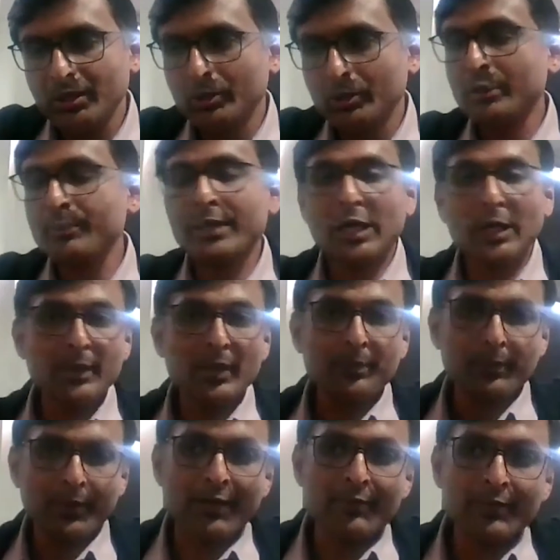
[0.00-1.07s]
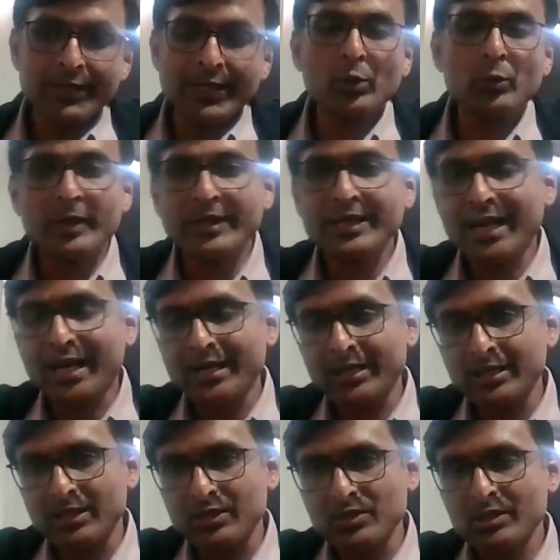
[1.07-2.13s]
You can become a private equity
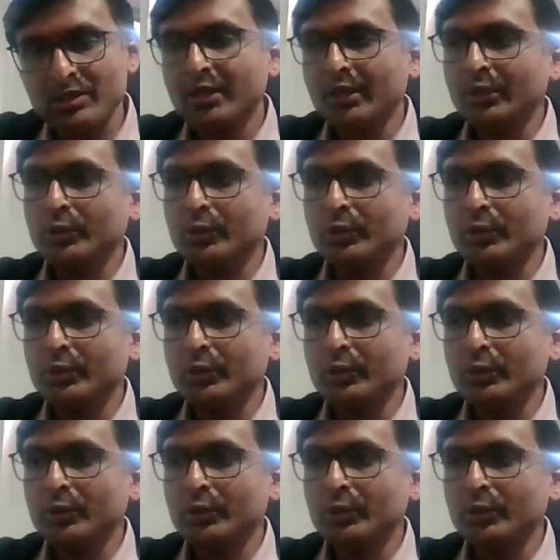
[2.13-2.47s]
analyst.